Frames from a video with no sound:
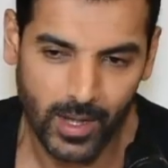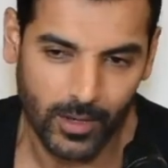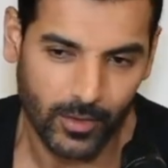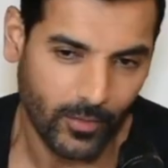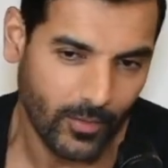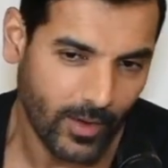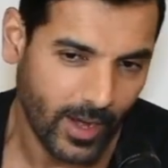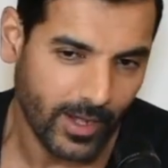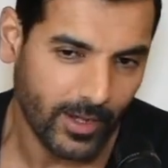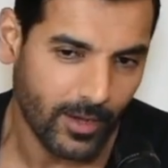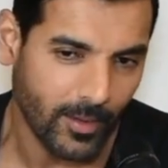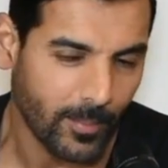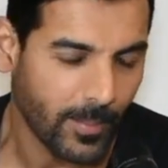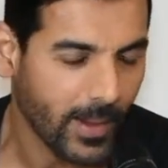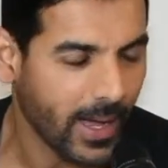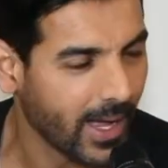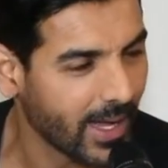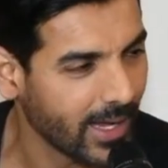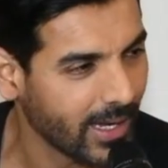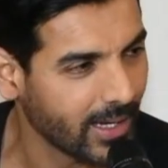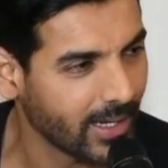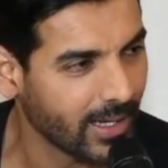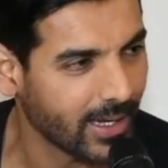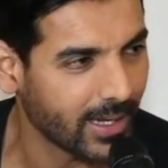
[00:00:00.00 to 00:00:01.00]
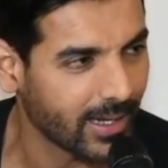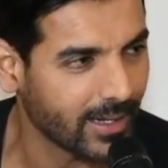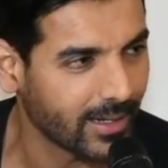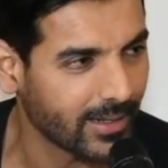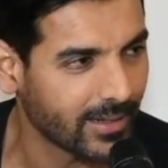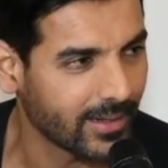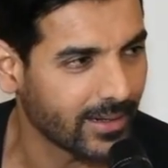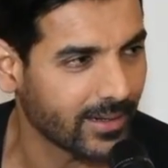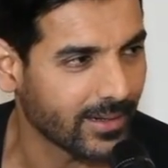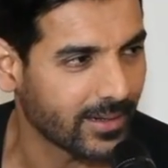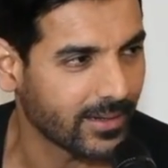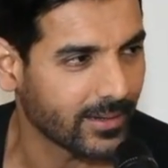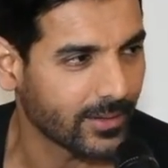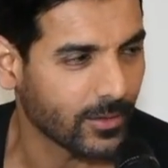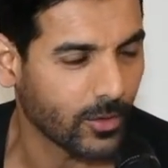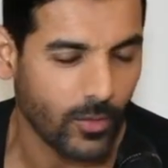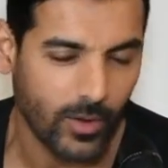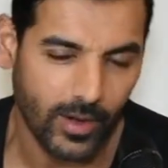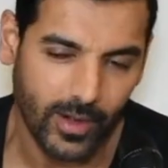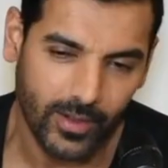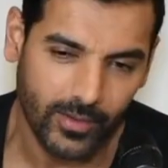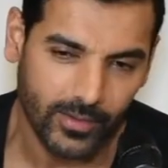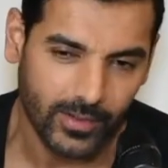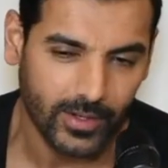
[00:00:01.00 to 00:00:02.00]
and you ride your bike and
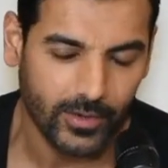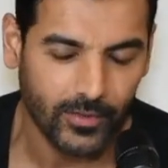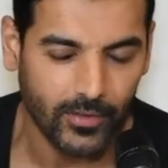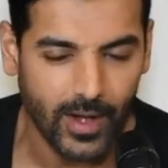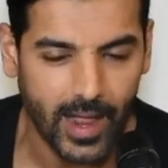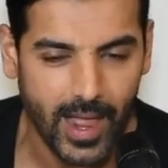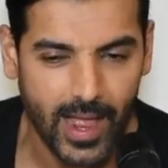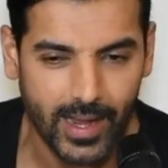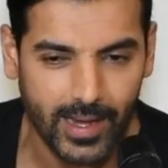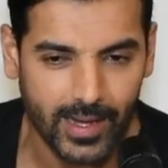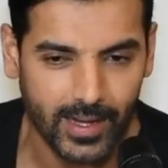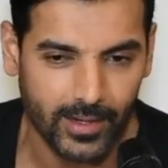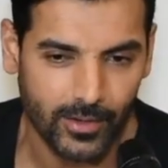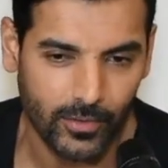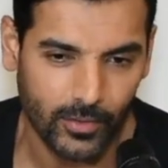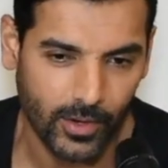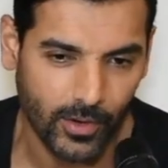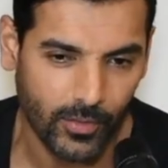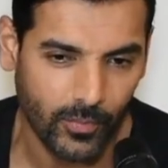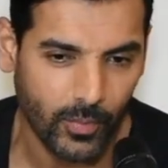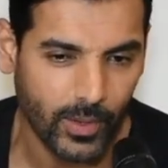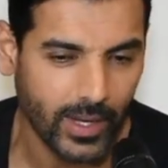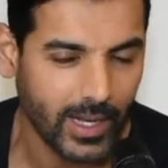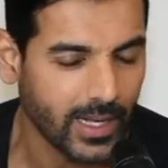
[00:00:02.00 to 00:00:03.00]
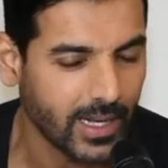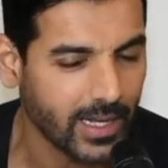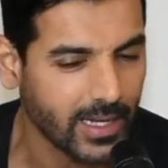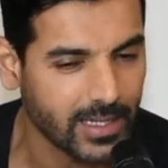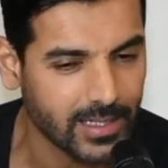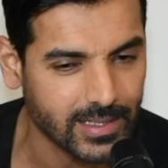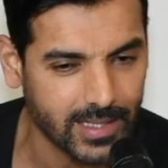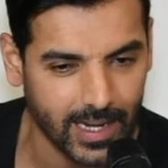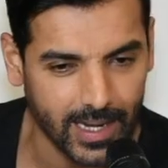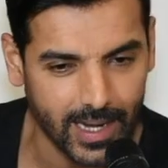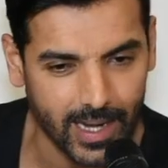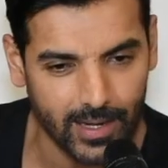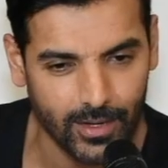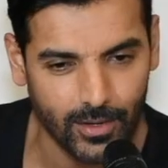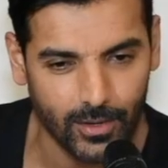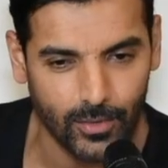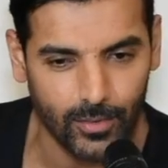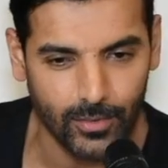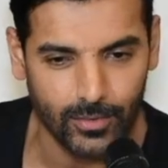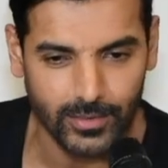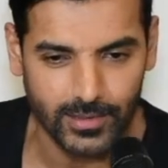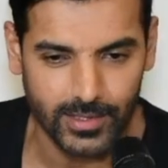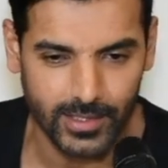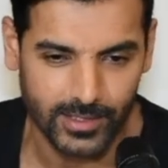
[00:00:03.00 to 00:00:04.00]
go around the track and do your wheelies and
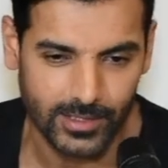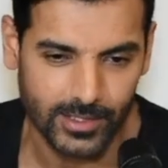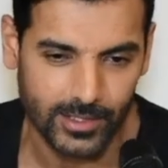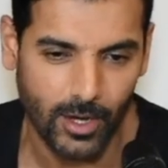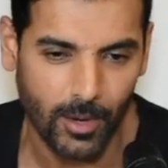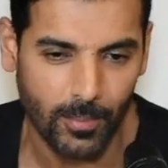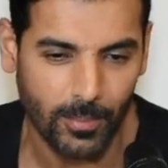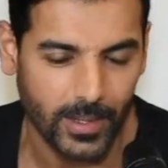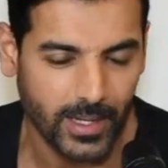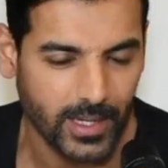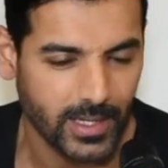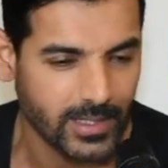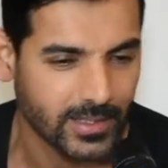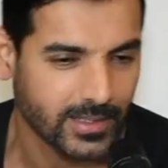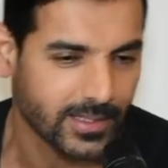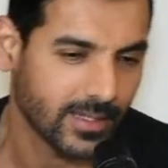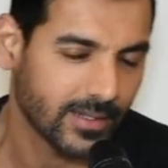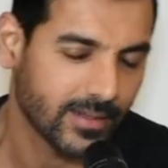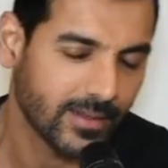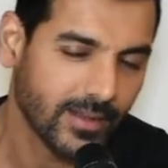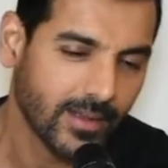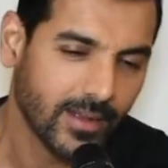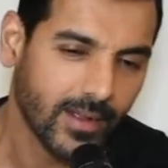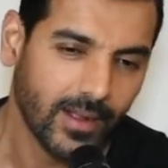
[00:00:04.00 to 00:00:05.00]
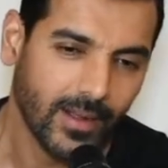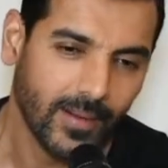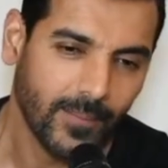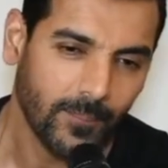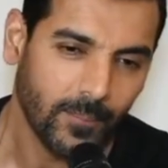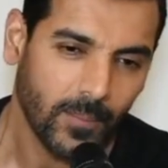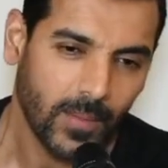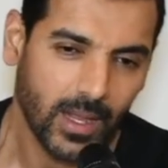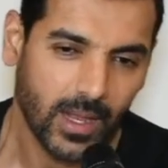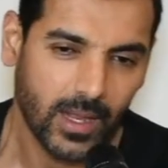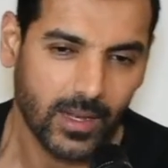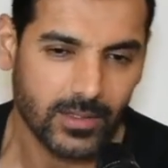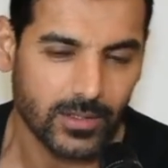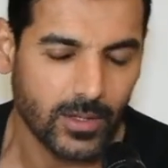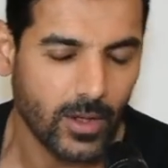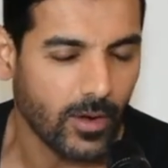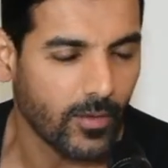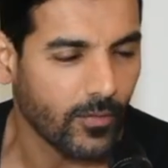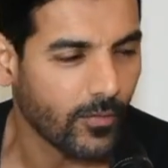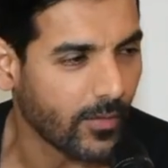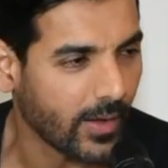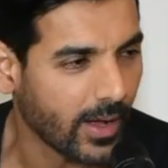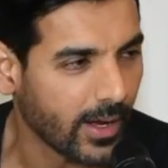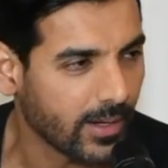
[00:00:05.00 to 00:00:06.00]
endos and stoppies, and it was
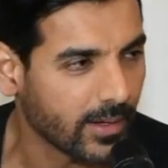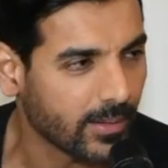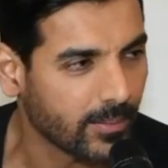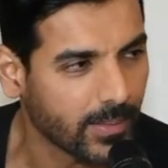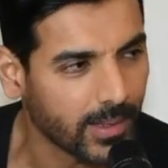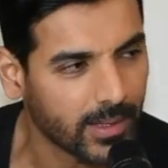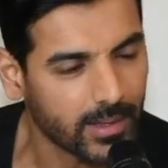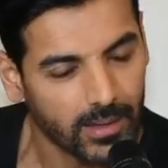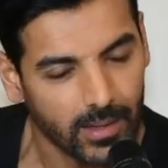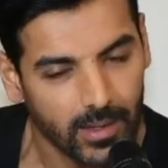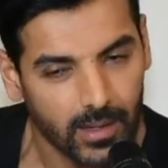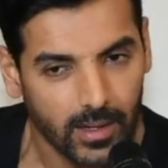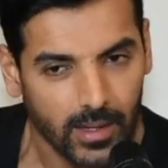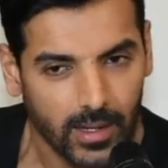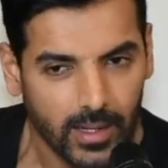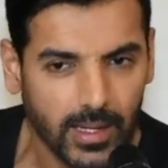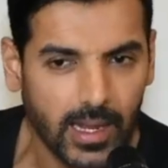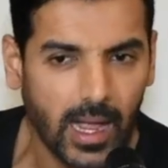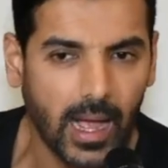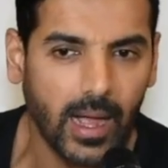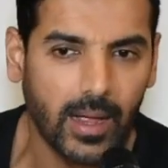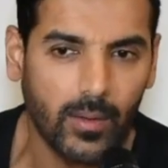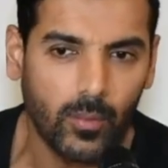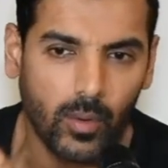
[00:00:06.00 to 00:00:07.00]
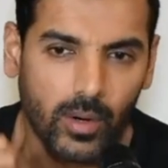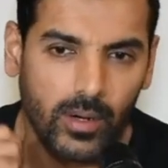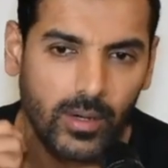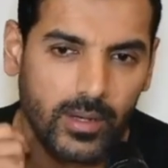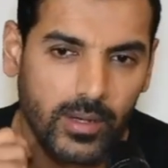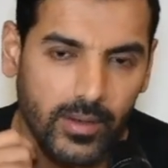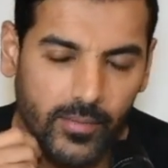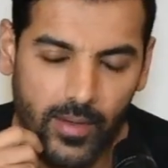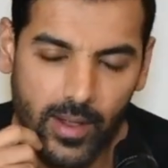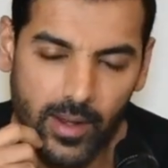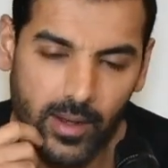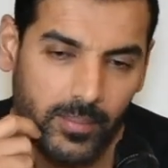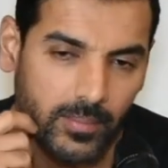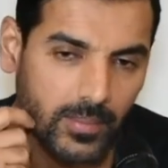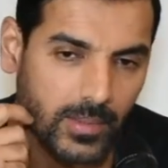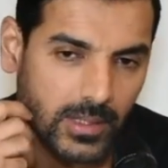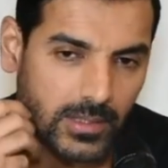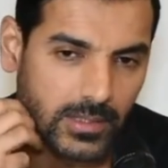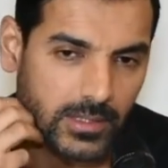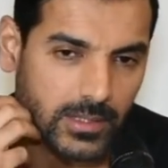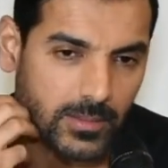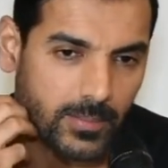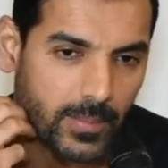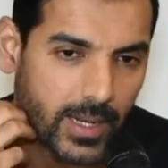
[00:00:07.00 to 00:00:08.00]
all fun. But yeah, I want to develop
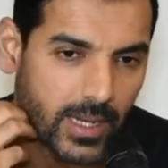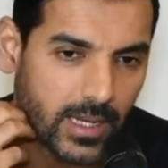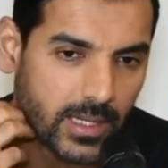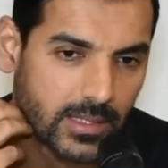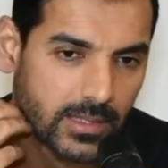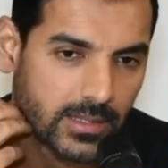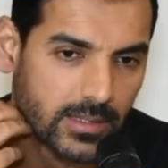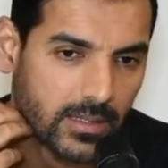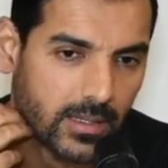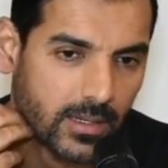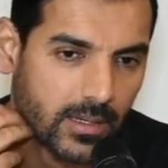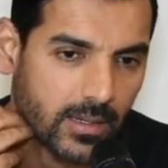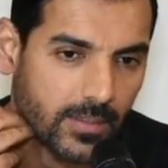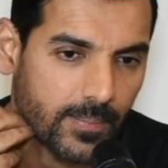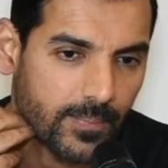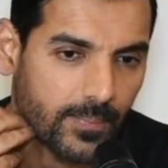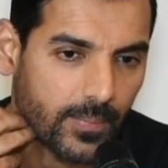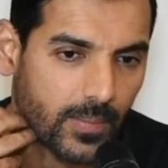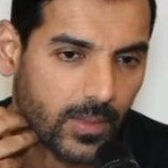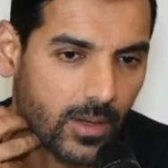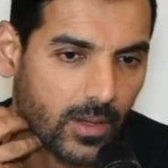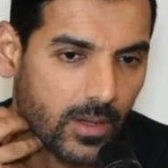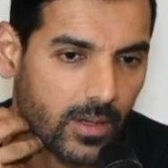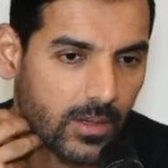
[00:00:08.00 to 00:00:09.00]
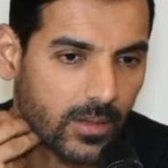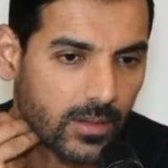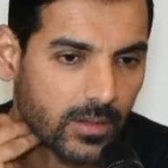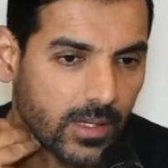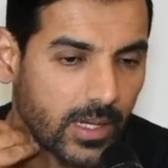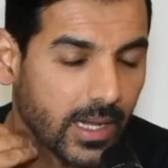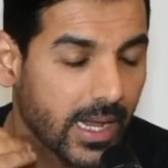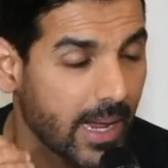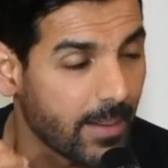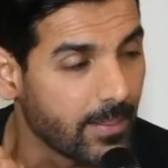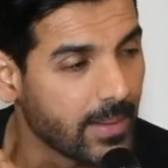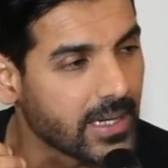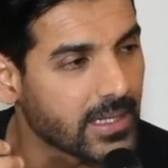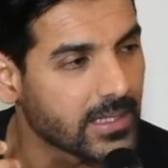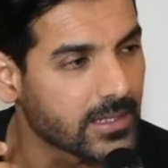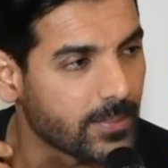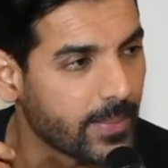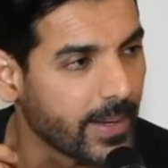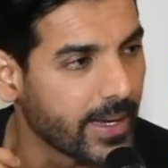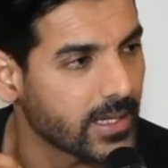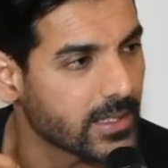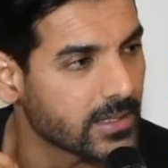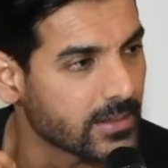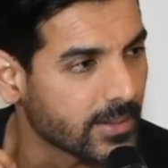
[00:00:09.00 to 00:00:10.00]
that space, the gaming
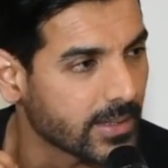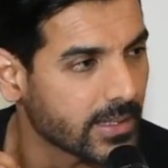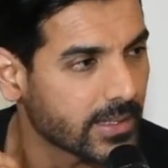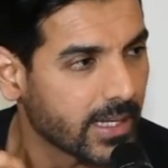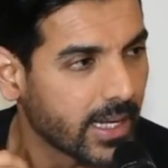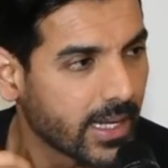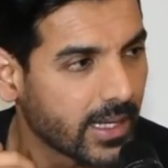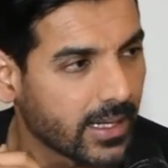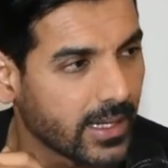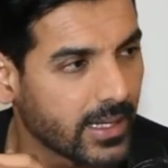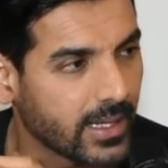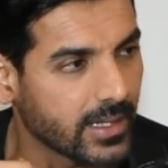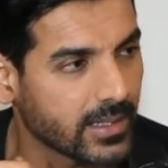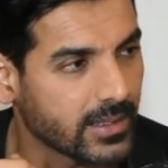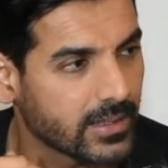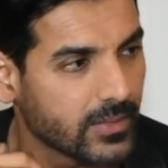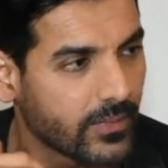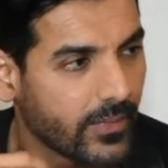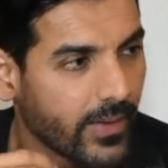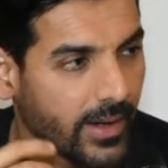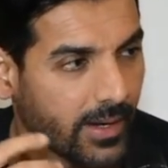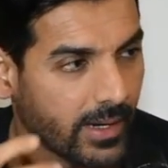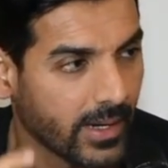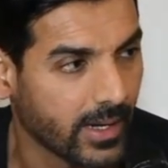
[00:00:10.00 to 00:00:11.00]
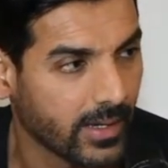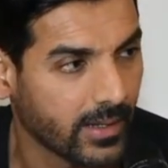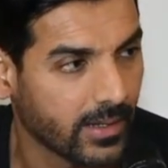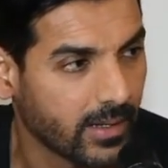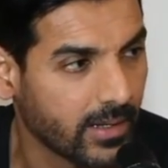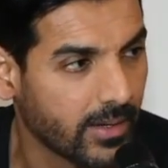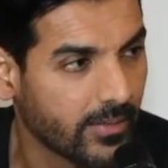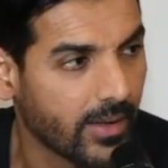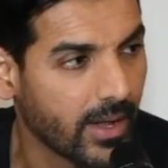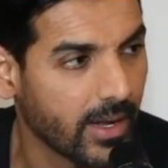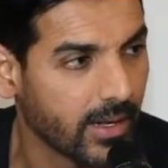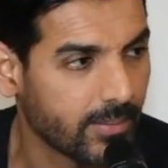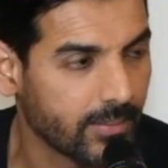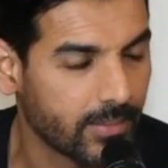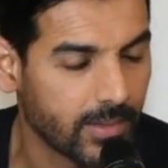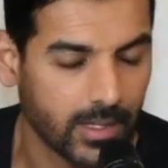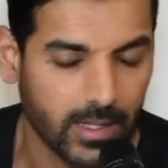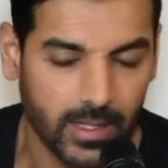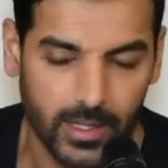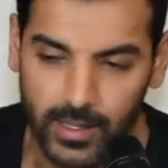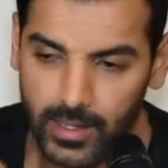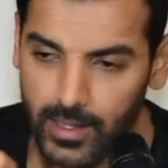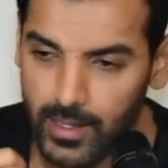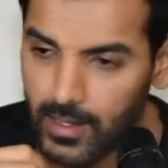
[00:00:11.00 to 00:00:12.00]
space, because I think it's very underdeveloped
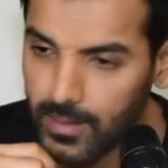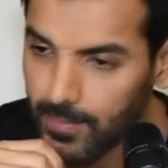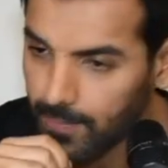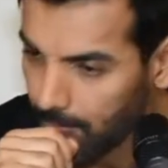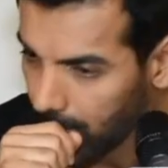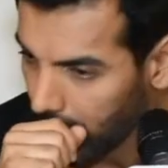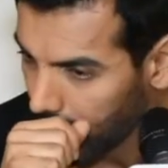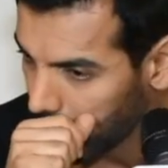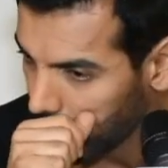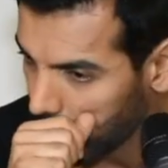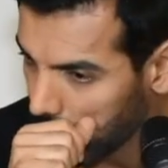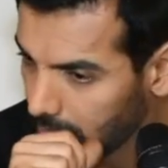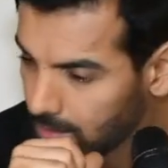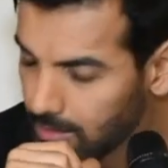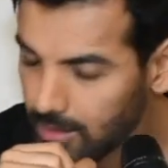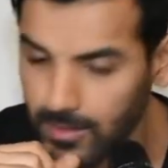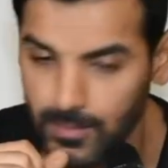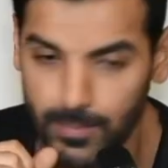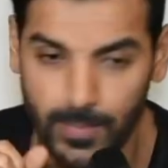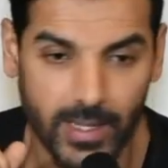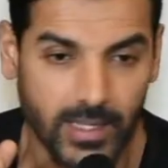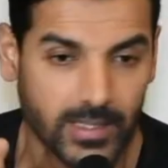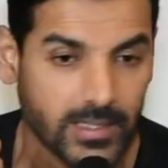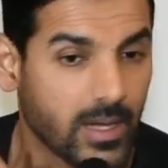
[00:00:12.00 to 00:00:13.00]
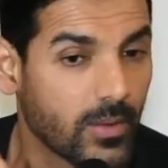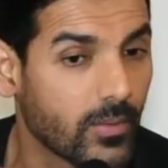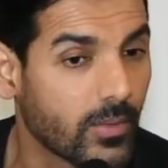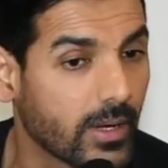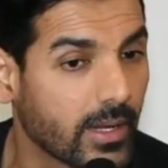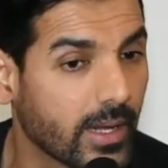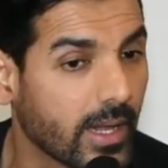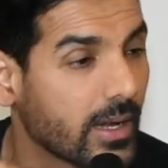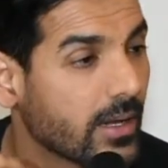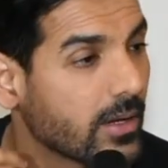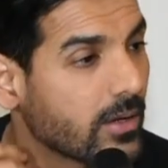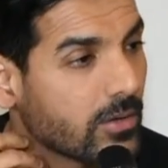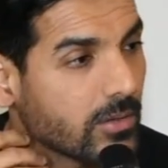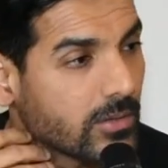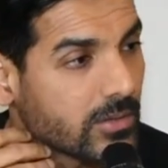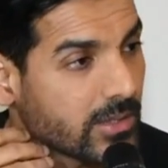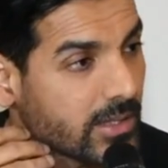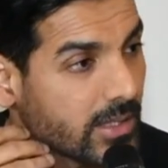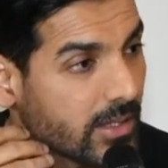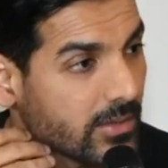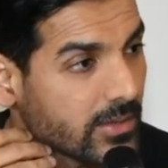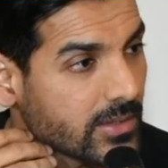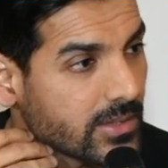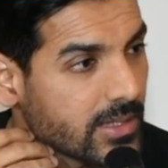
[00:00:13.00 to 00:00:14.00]
in India, and that's a space I want to get into
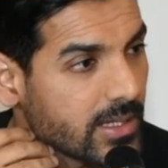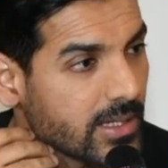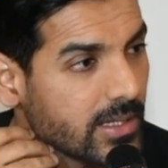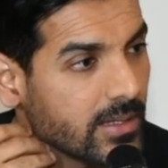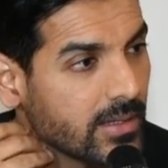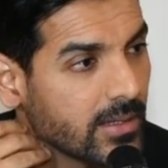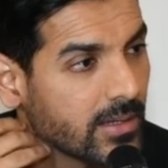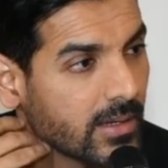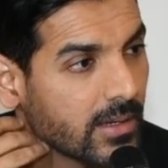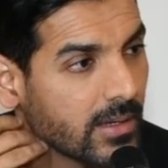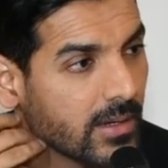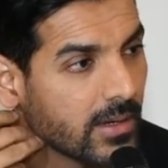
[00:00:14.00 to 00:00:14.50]
seriously.